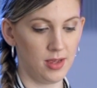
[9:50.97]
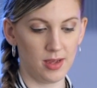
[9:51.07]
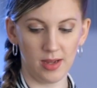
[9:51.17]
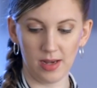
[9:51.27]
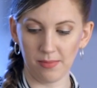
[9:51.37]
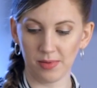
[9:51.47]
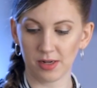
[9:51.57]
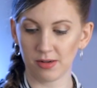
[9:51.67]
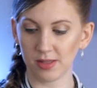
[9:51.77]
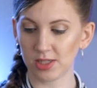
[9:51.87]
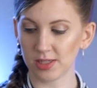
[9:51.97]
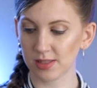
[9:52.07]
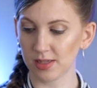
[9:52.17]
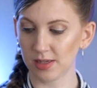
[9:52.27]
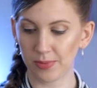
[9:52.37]
And I'm literally
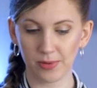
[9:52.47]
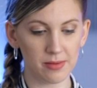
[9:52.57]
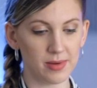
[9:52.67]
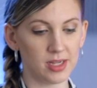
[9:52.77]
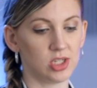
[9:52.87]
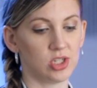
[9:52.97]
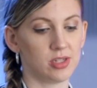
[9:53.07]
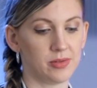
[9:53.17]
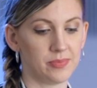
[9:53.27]
just gonna pretty much